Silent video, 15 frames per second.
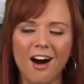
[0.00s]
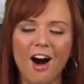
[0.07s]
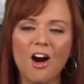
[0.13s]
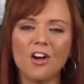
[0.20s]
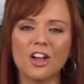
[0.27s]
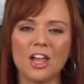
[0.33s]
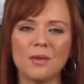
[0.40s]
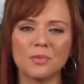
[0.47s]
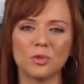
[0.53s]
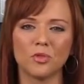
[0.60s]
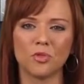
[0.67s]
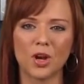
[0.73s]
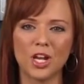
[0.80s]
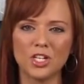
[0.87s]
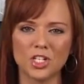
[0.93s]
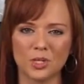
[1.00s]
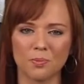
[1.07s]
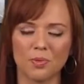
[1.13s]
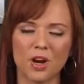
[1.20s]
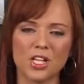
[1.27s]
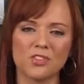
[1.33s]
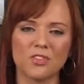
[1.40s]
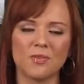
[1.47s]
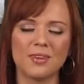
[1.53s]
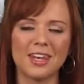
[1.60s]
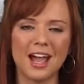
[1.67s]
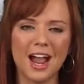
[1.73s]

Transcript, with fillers: All games will range in price from